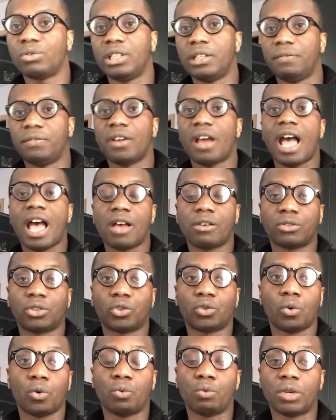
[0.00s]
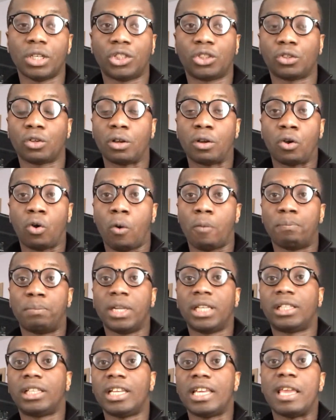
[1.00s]
to leave the house, so which
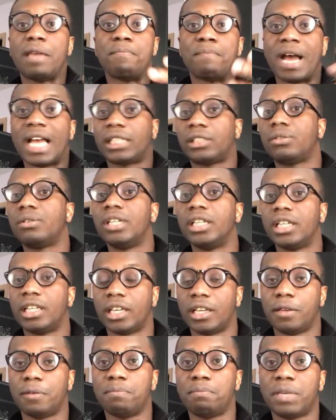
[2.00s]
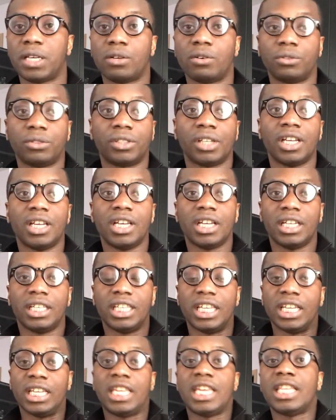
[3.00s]
completely emasculate him, because
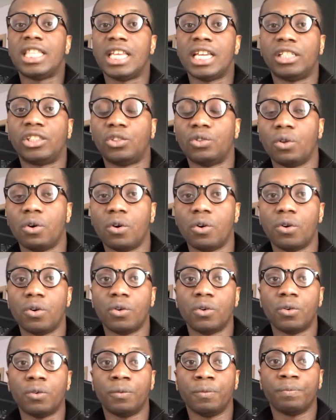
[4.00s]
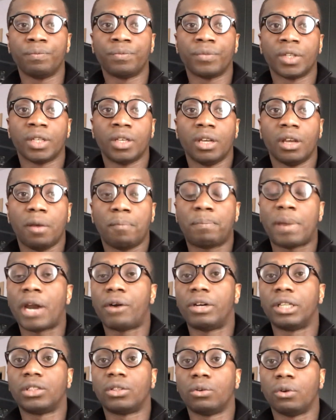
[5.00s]
there's no
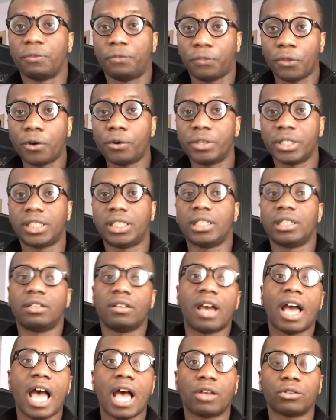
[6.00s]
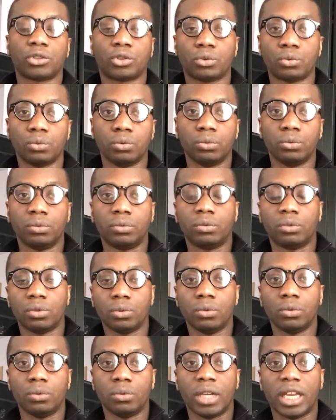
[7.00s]
parental authority in the house to
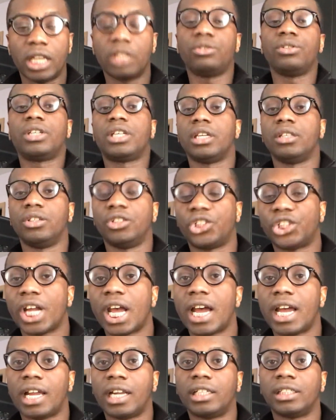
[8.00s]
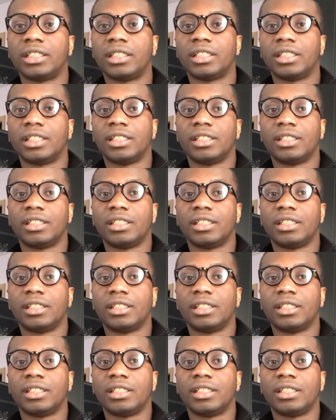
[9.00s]
educate the child.